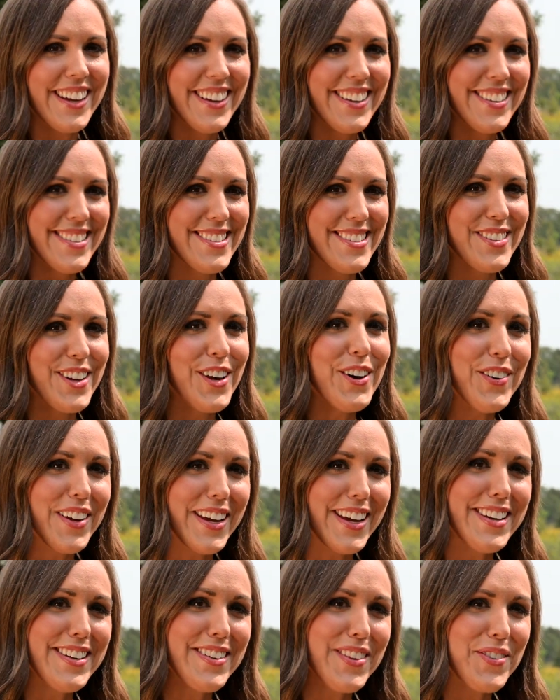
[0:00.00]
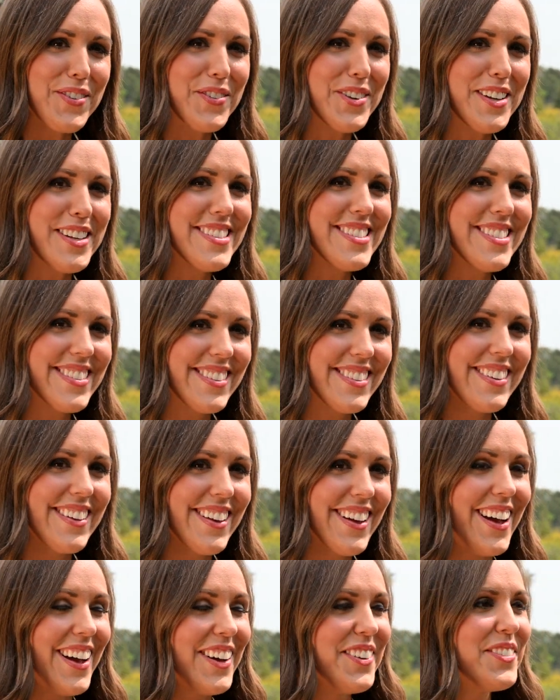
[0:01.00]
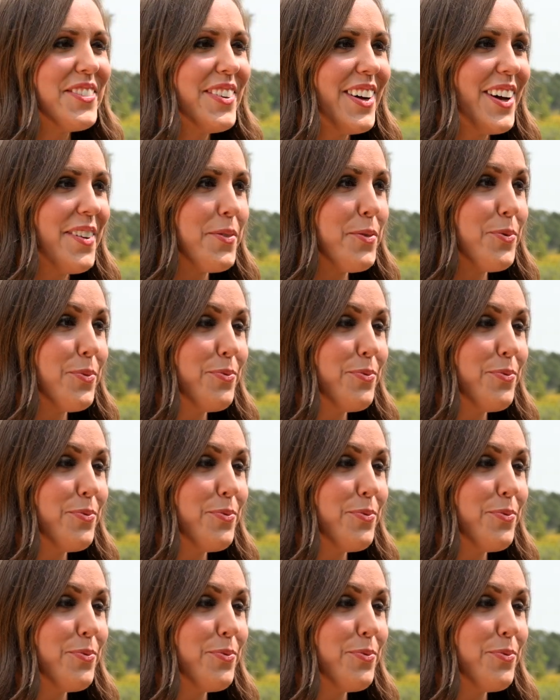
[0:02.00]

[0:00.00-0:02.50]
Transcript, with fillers: hunts, going into the woods, I, I